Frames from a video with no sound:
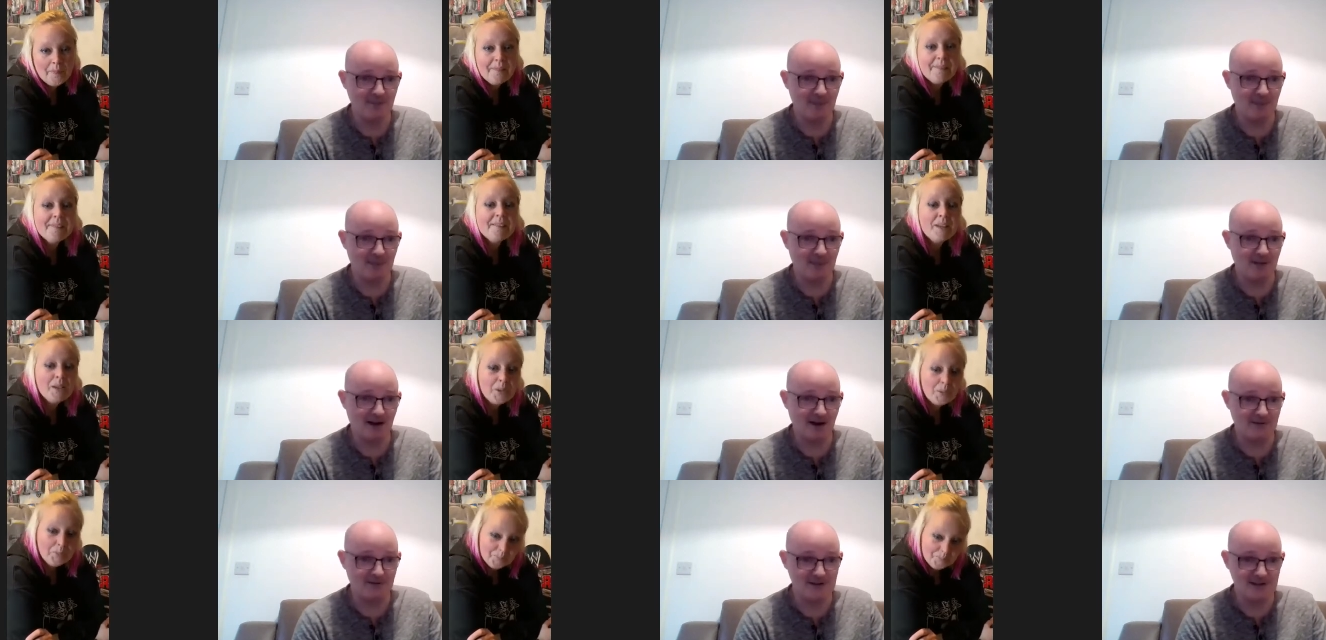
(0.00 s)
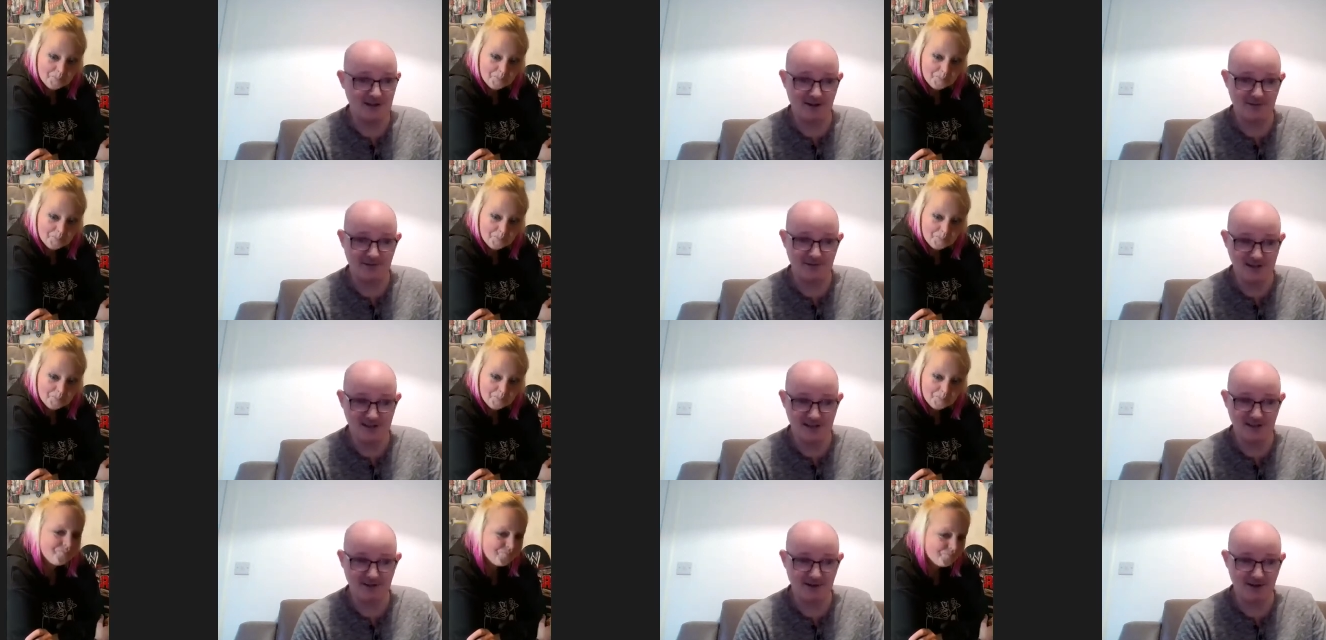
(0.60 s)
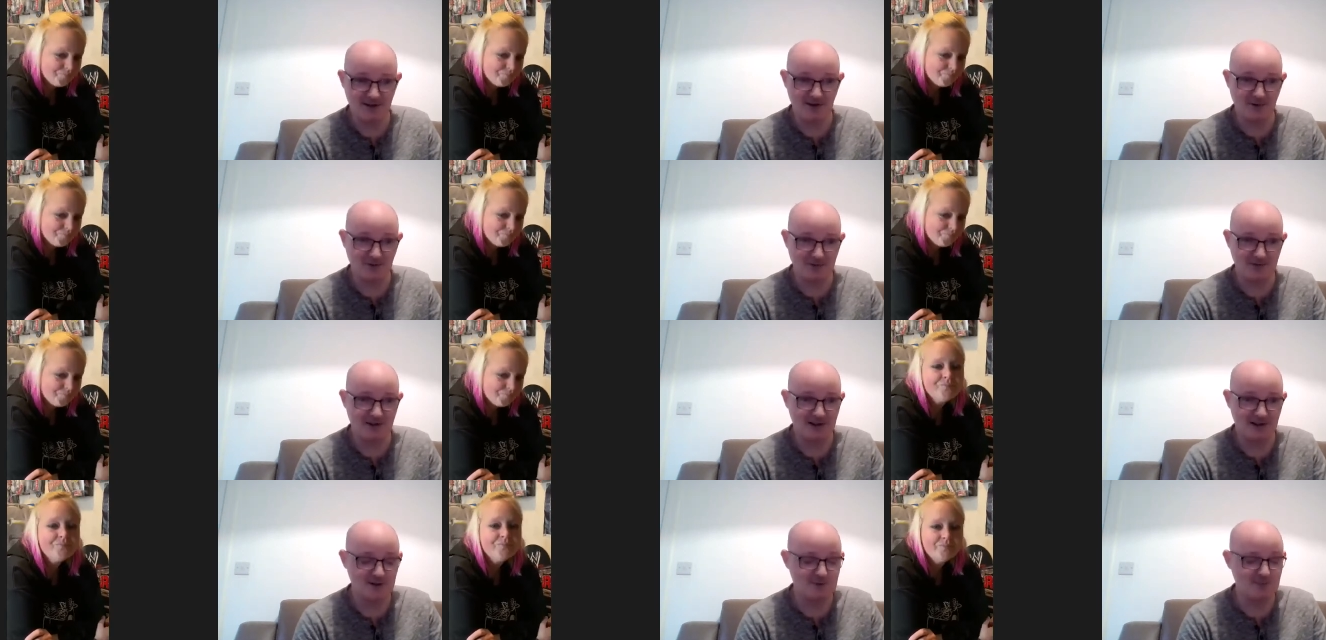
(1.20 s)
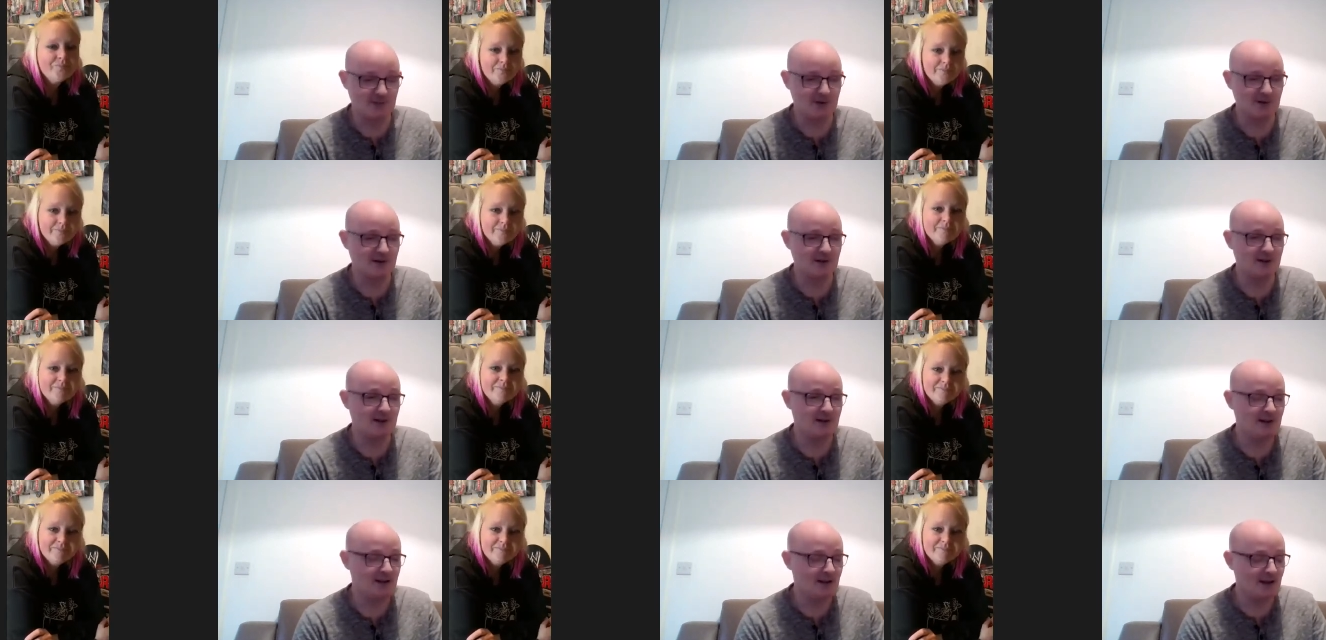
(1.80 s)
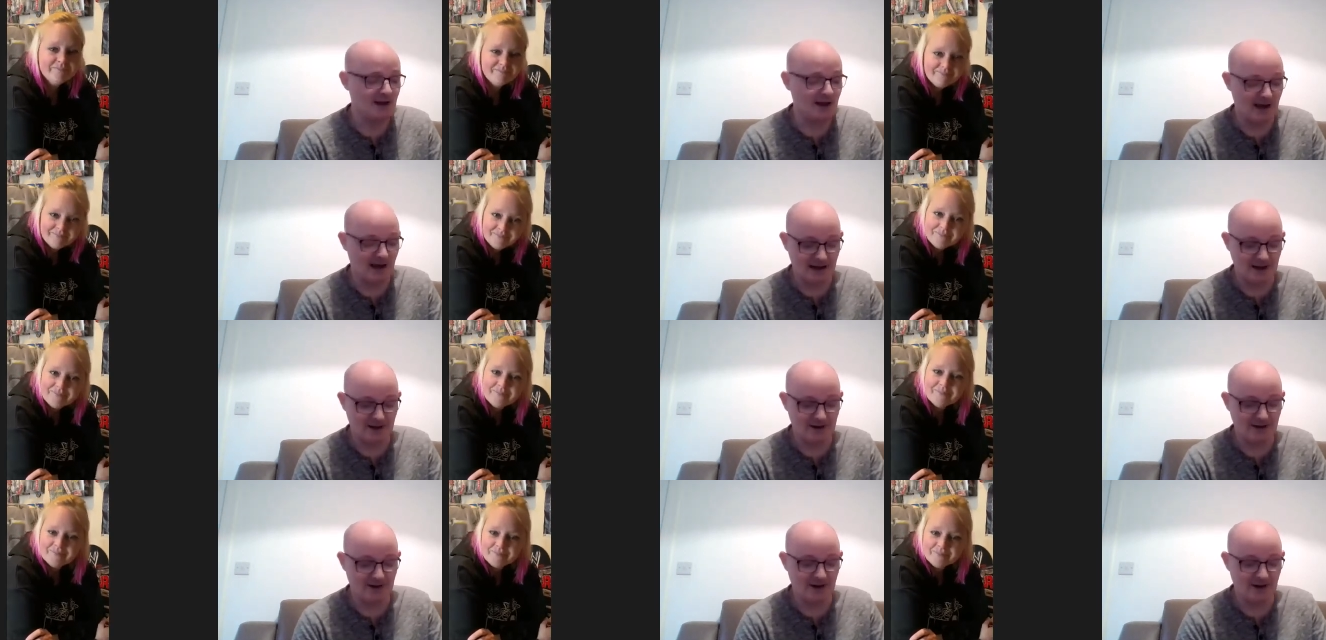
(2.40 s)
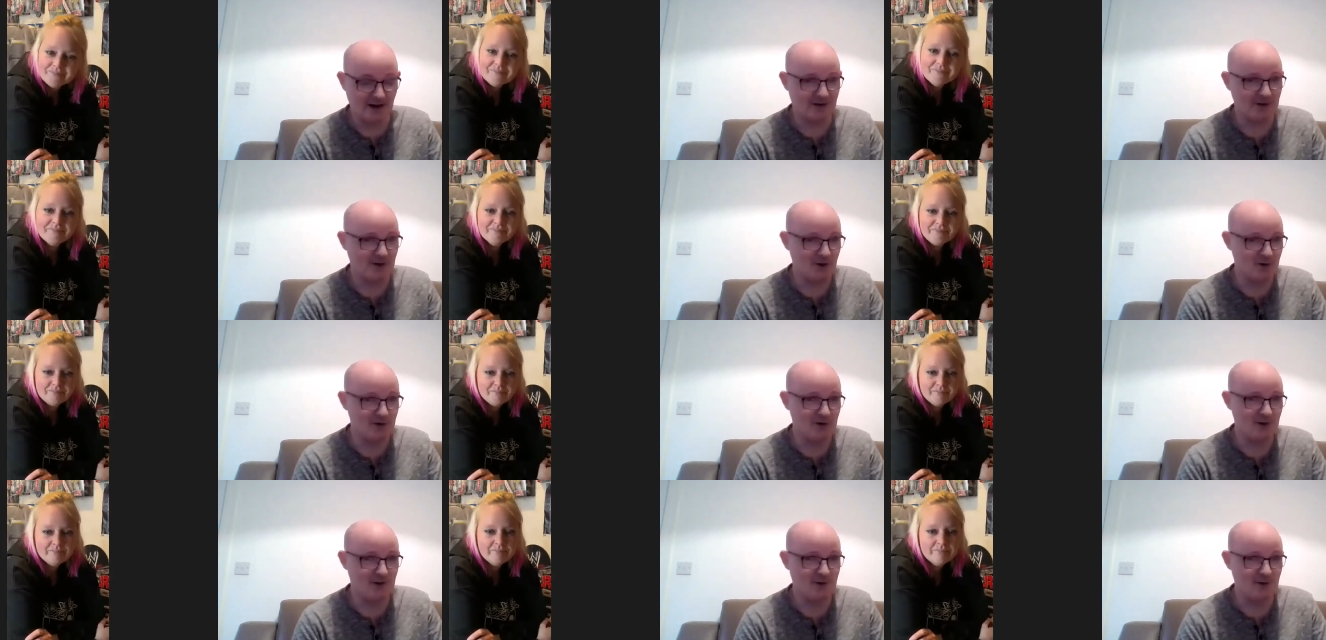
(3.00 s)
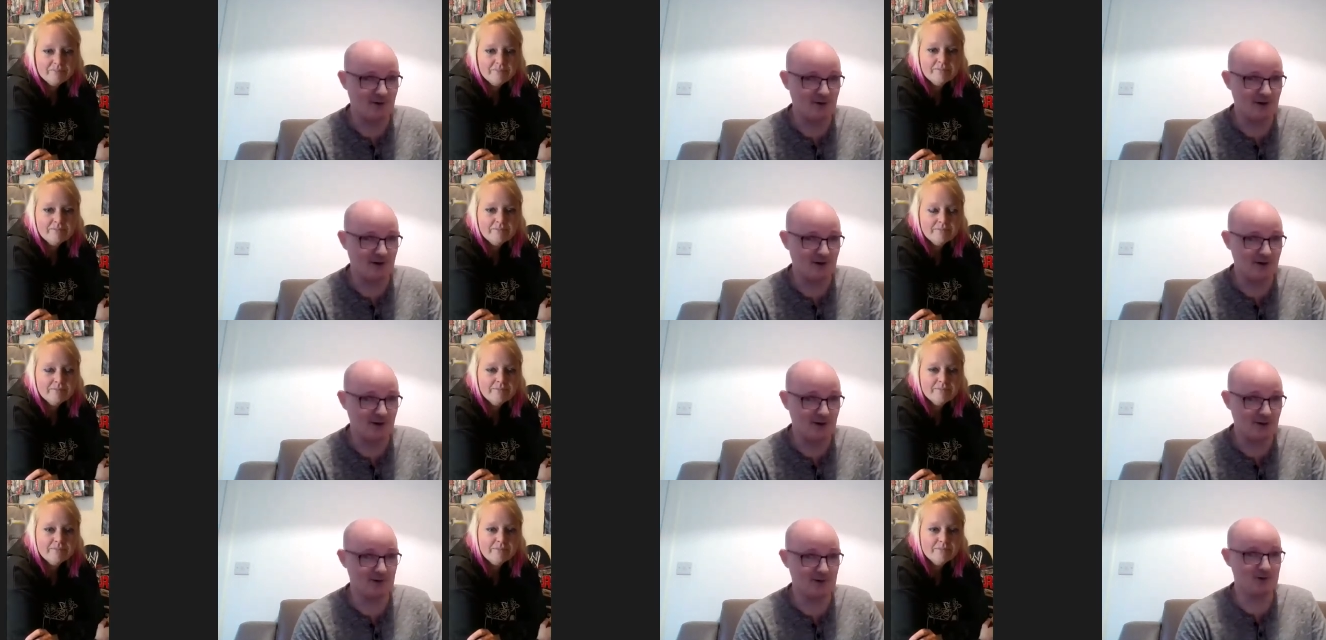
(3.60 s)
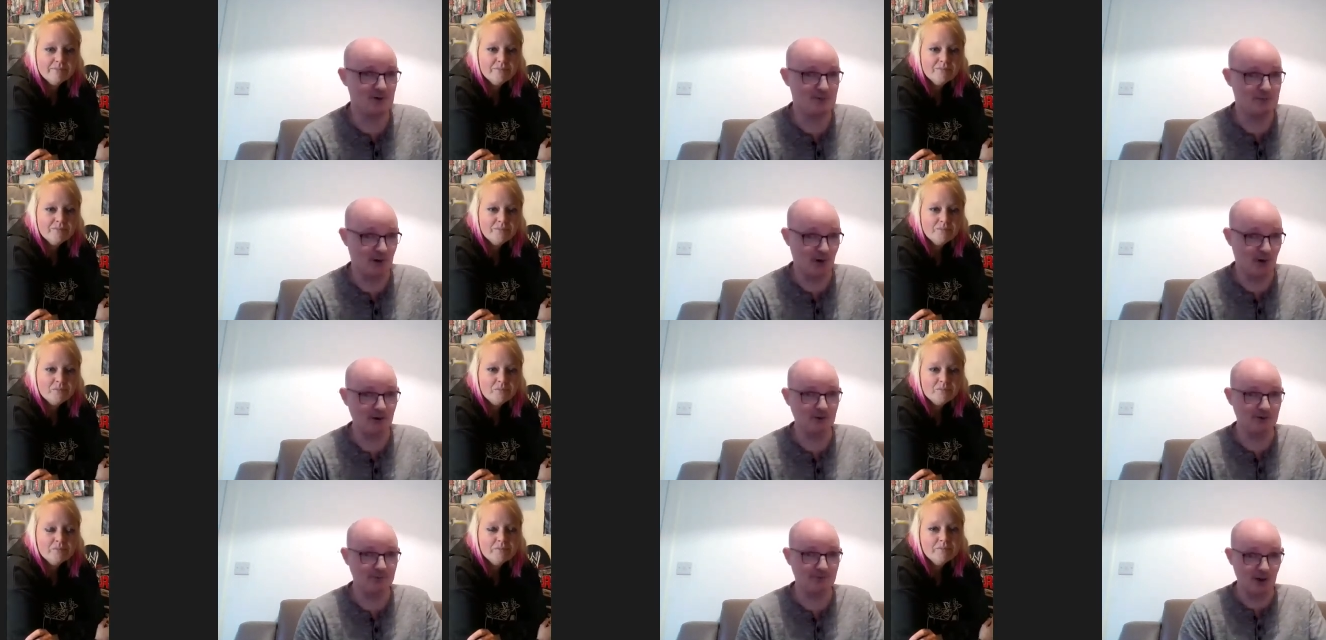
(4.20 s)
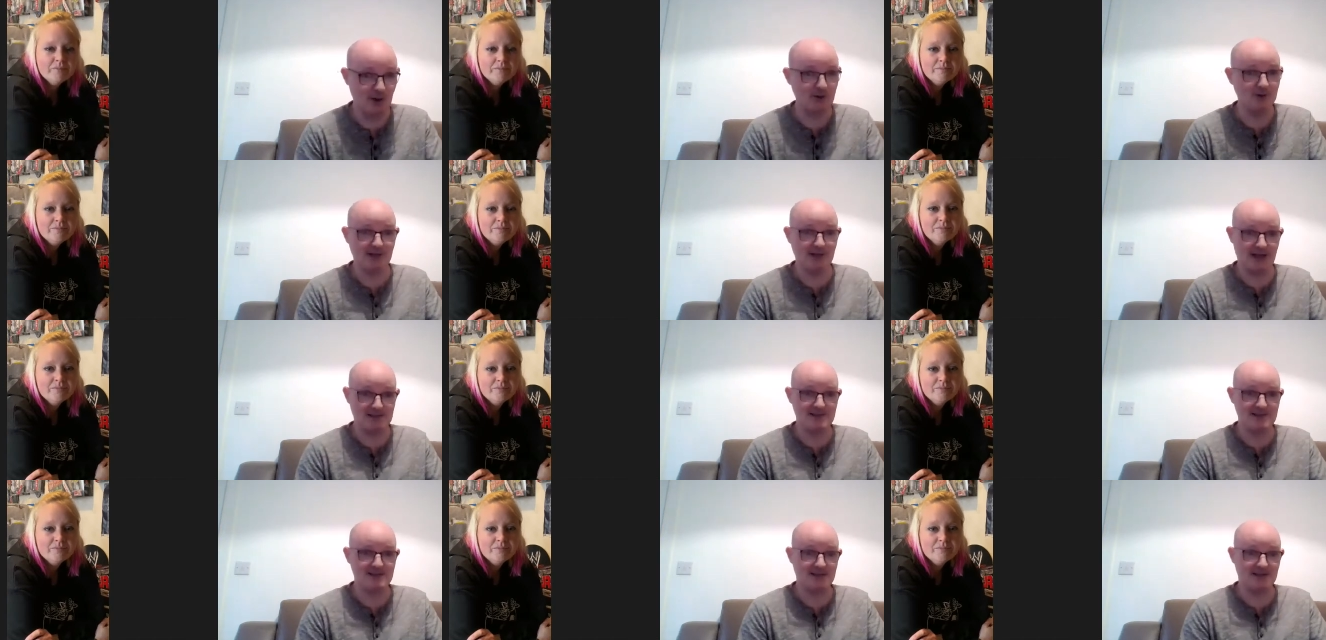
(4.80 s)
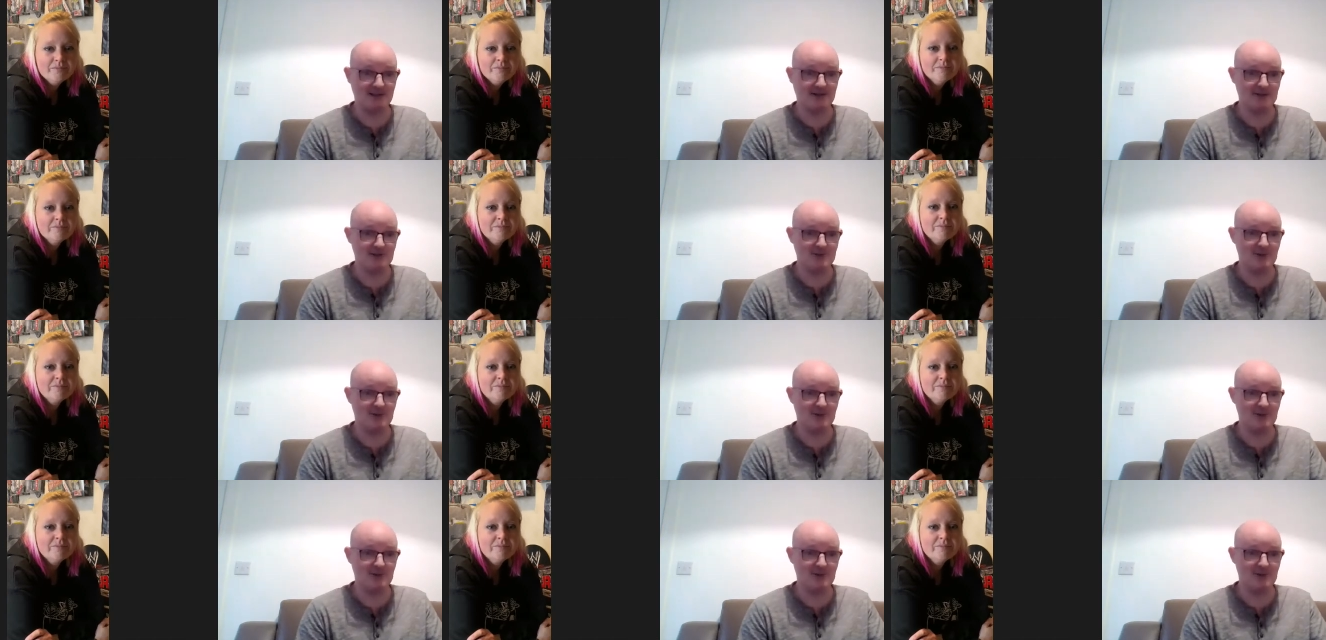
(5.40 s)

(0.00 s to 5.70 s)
Speaker 1: Yeah, I've seen that on Facebook, and I know that you enjoy pole dancing.